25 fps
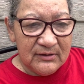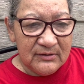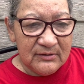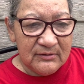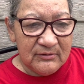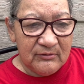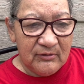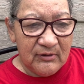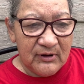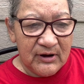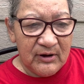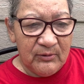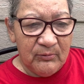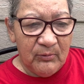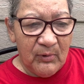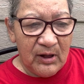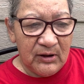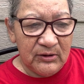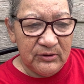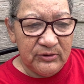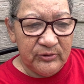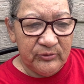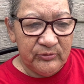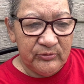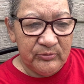quite a
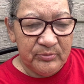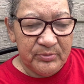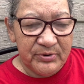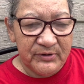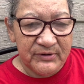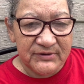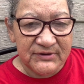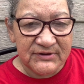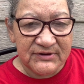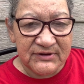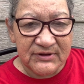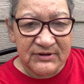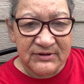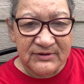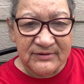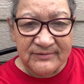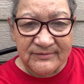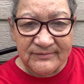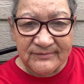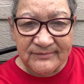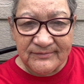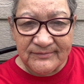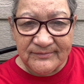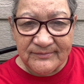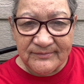well-known
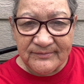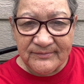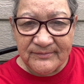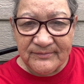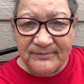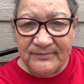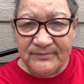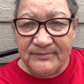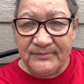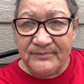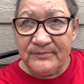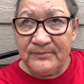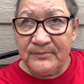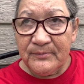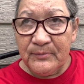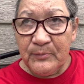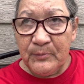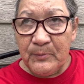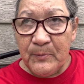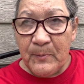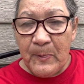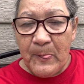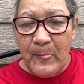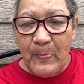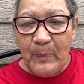person
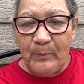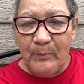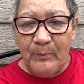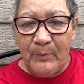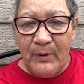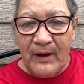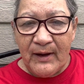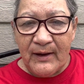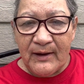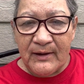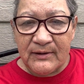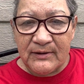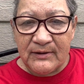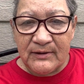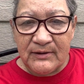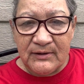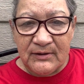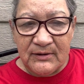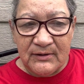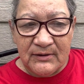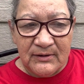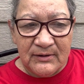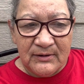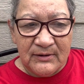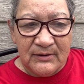back
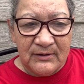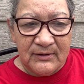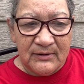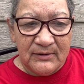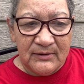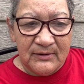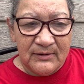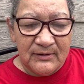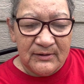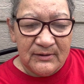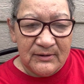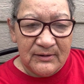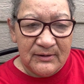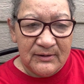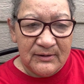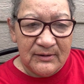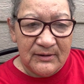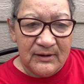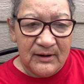in the